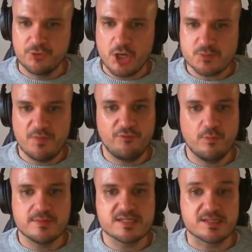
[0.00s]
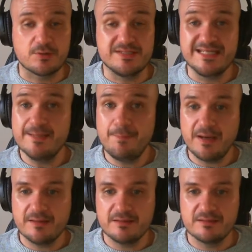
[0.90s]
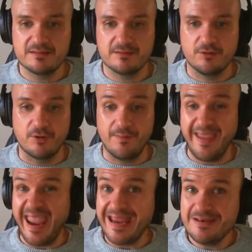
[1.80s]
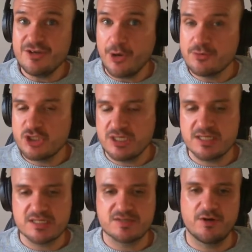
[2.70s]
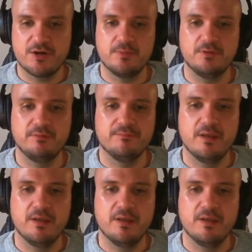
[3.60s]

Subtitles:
Task performance is our dependent or our endogenous variable,